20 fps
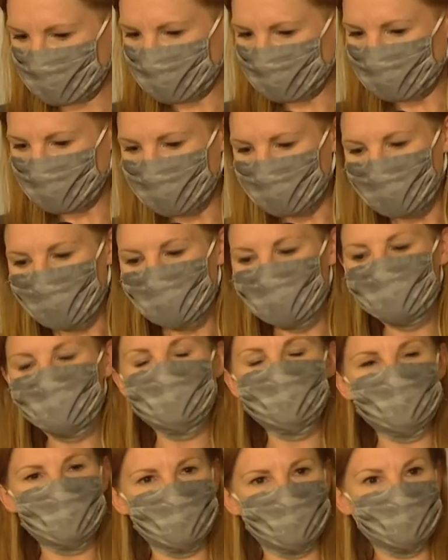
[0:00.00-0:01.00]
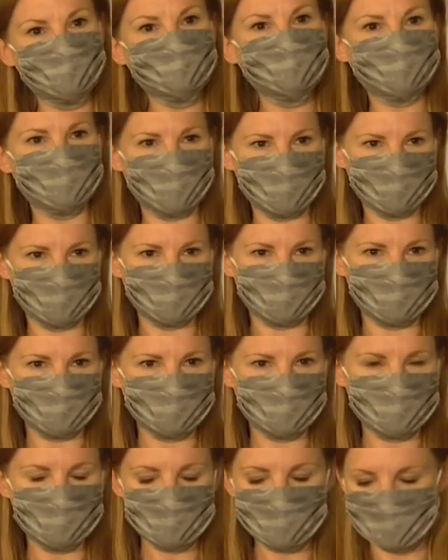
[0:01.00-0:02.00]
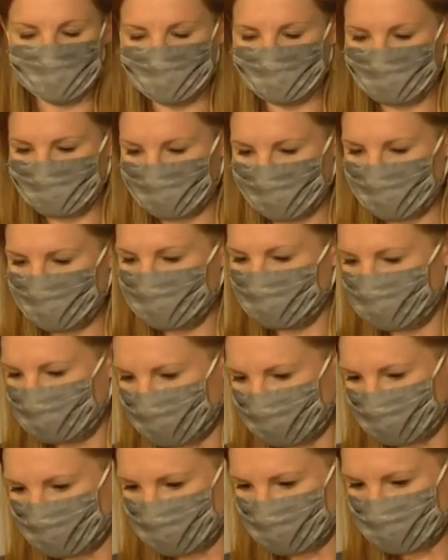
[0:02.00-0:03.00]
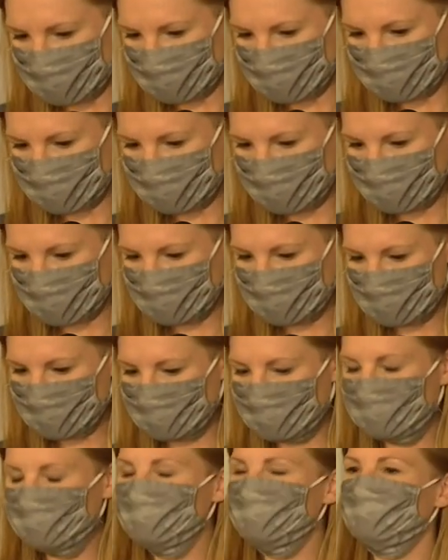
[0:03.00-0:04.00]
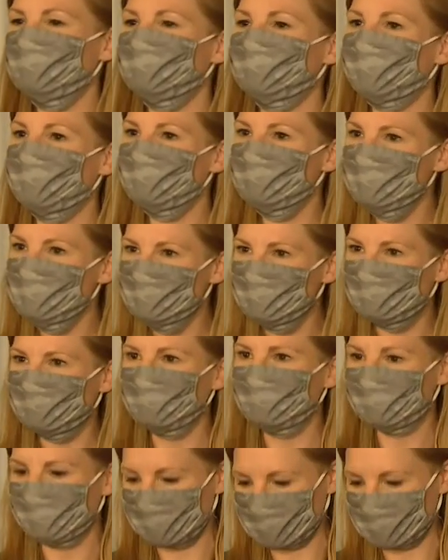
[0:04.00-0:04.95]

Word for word: We all must come together to defeat the virus, to ensure that Missouri